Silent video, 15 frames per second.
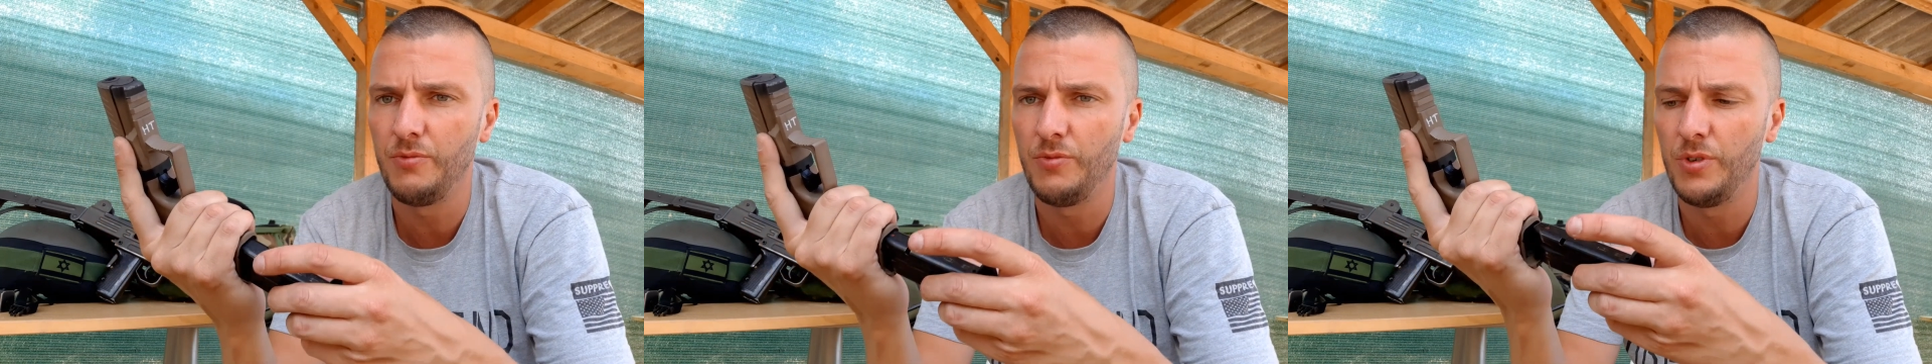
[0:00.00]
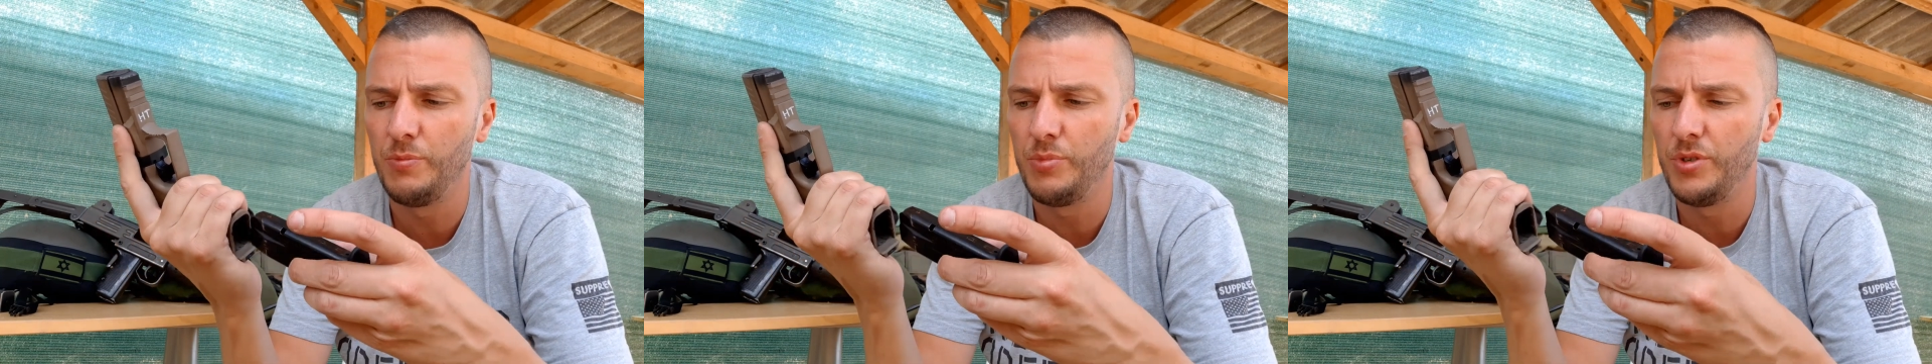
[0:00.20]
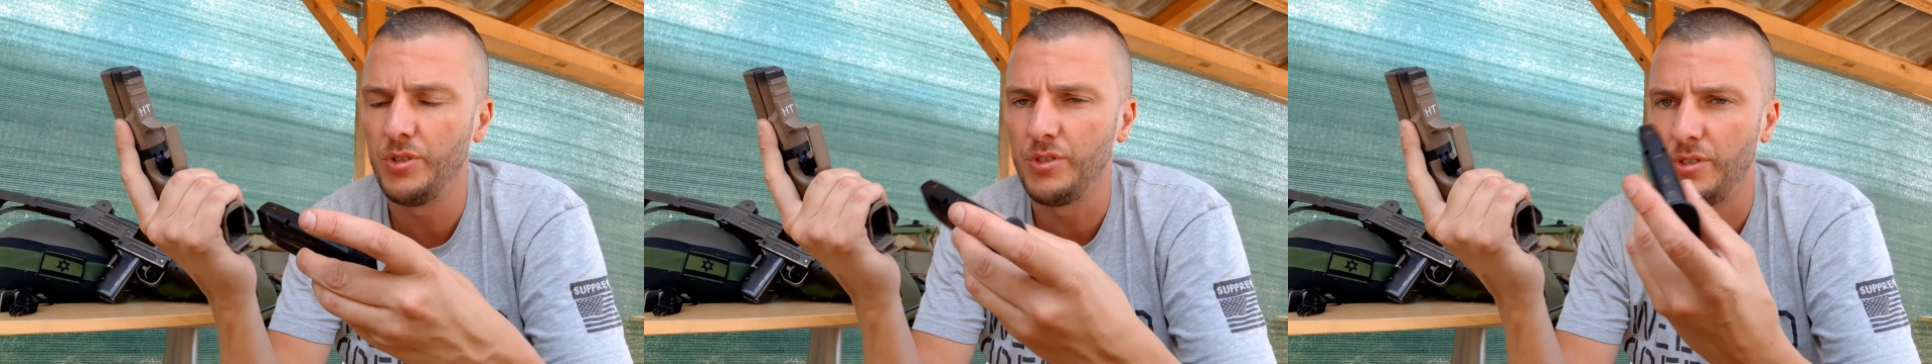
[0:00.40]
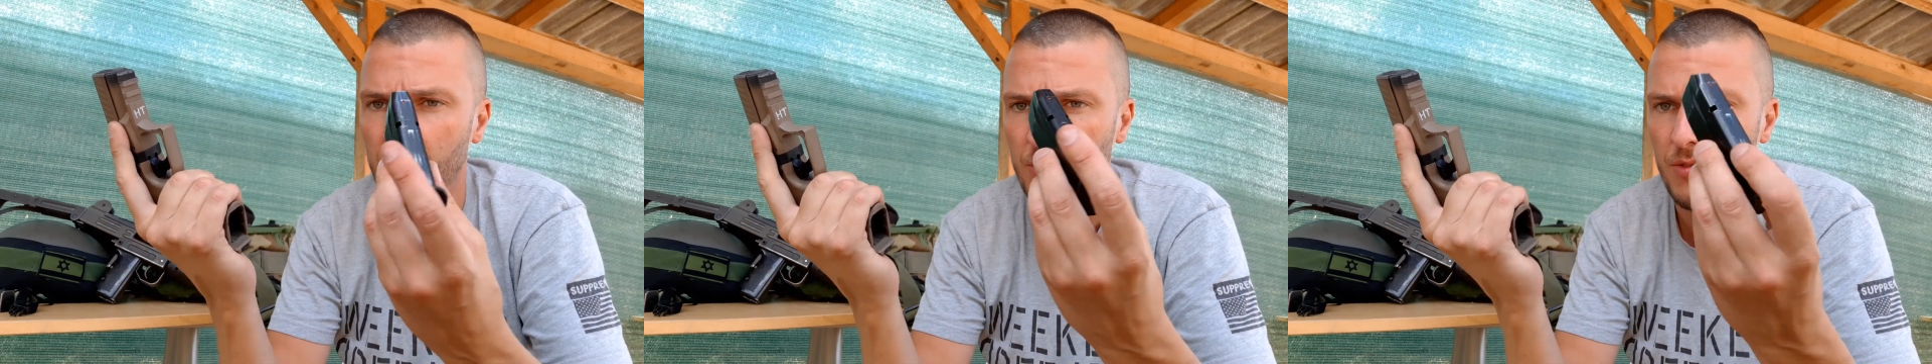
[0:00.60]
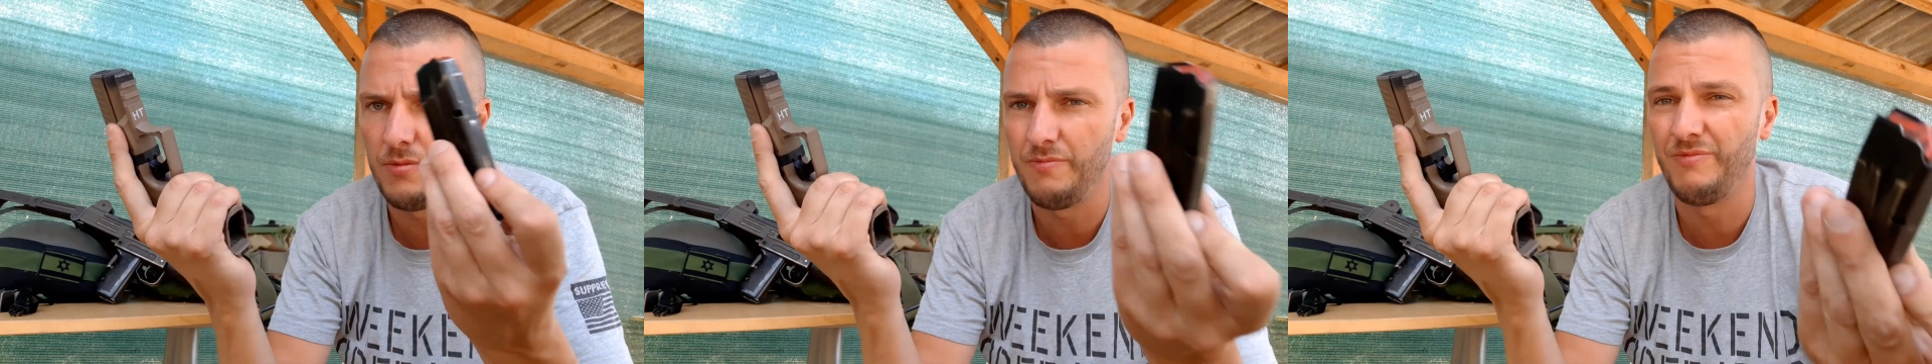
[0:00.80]
We put,
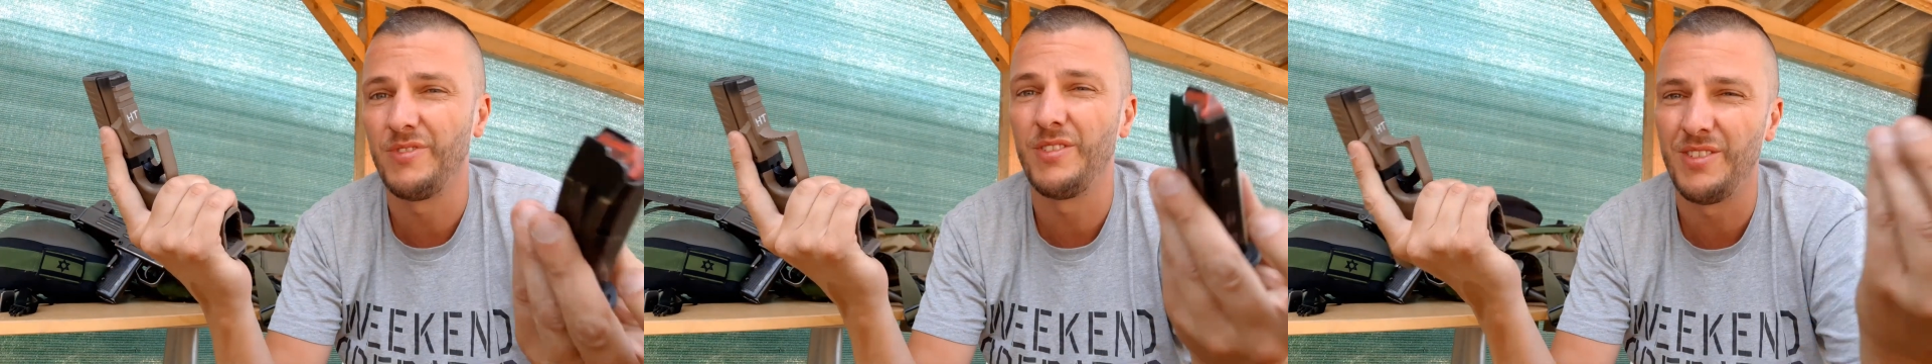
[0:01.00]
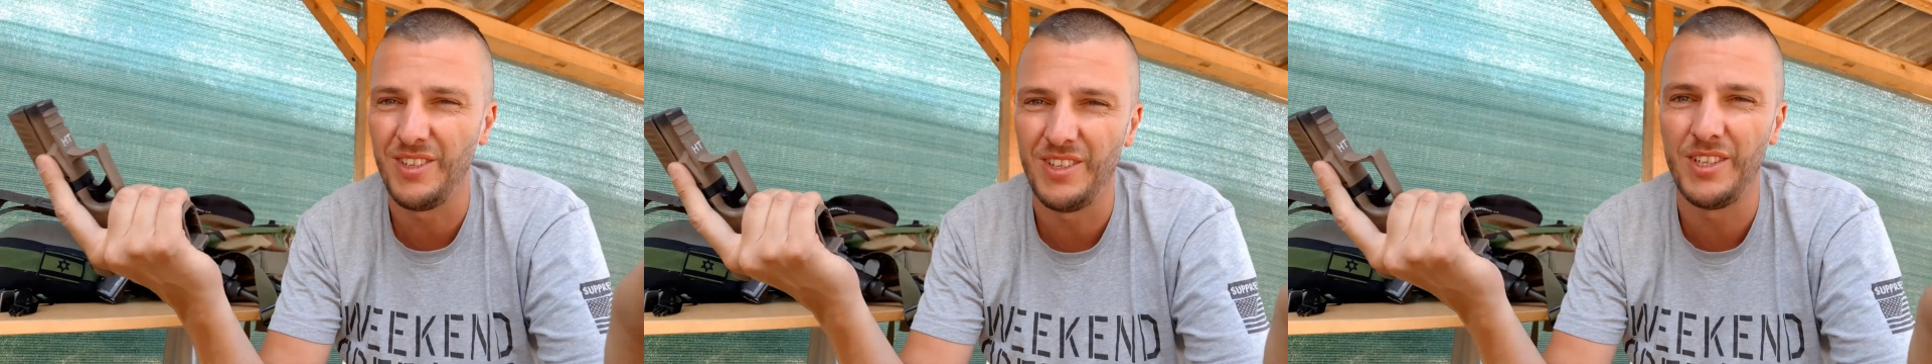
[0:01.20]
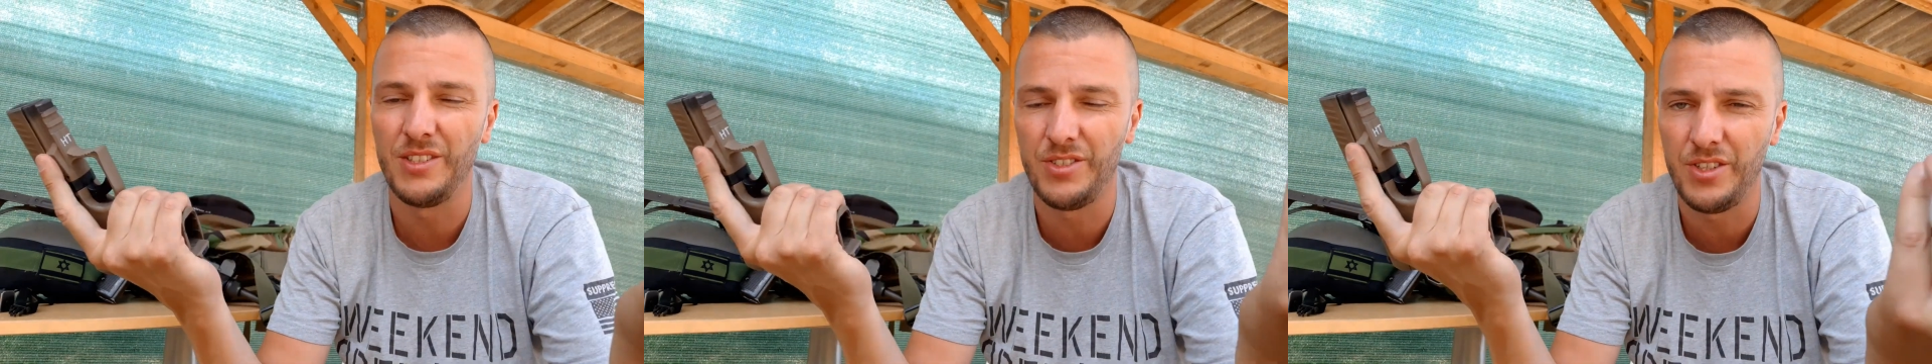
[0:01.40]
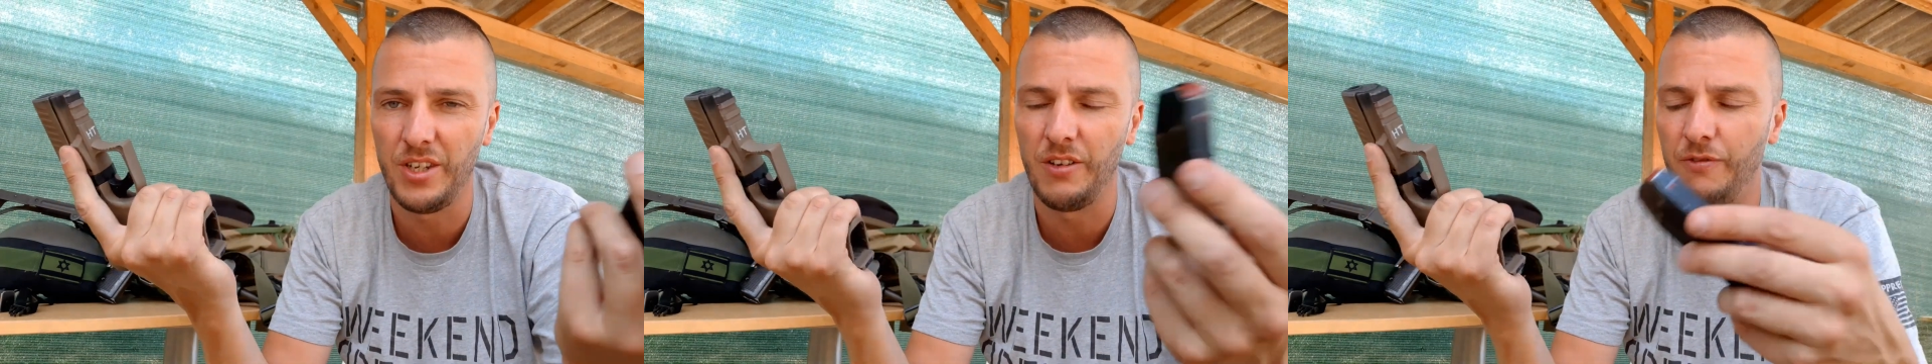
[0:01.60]
let's say,